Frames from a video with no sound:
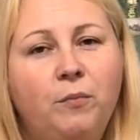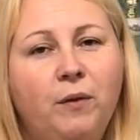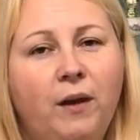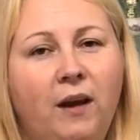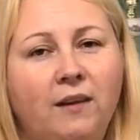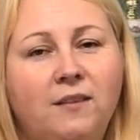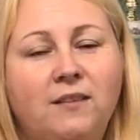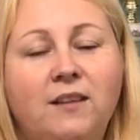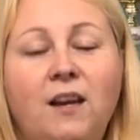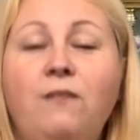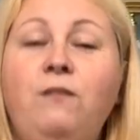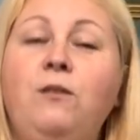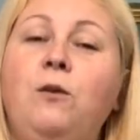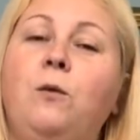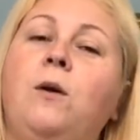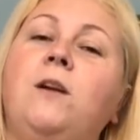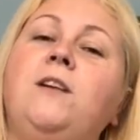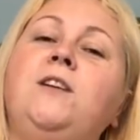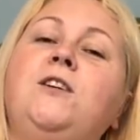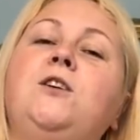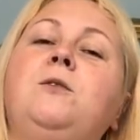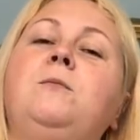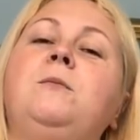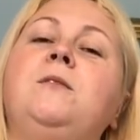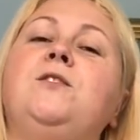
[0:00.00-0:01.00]
But yes, if you
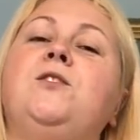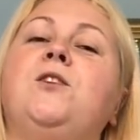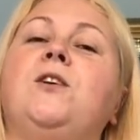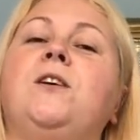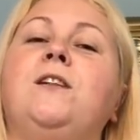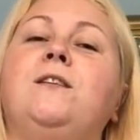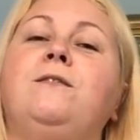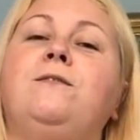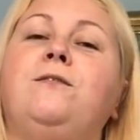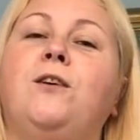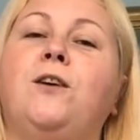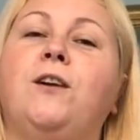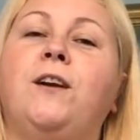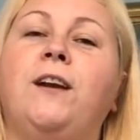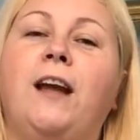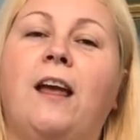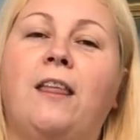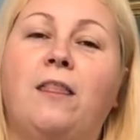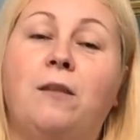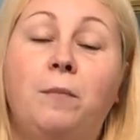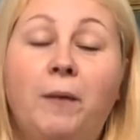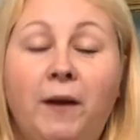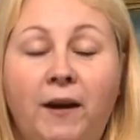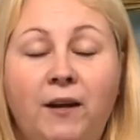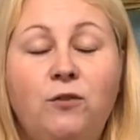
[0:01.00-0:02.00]
want to come and join the fun and
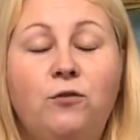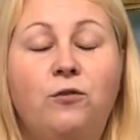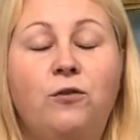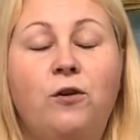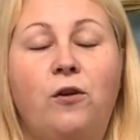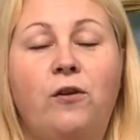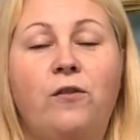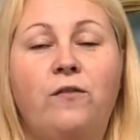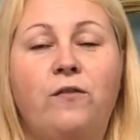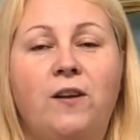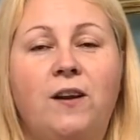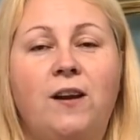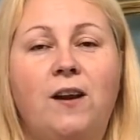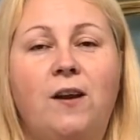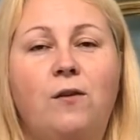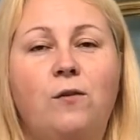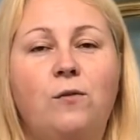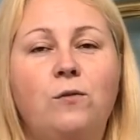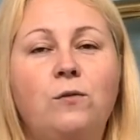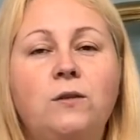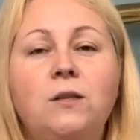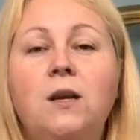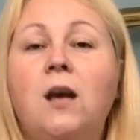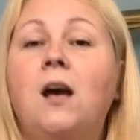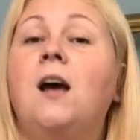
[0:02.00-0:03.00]
get the Patreon only
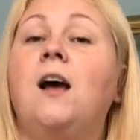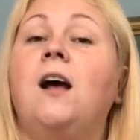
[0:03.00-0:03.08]
videos,